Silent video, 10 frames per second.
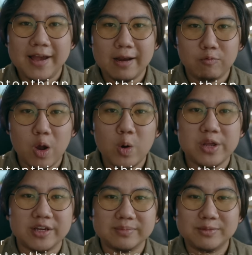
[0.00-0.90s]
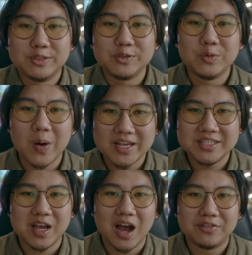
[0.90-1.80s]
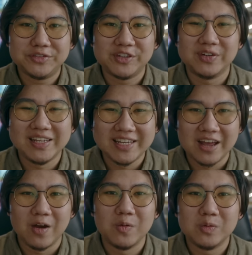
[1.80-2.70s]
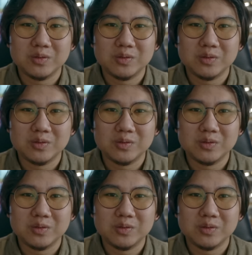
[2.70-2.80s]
and welcome to Ways of Tonino.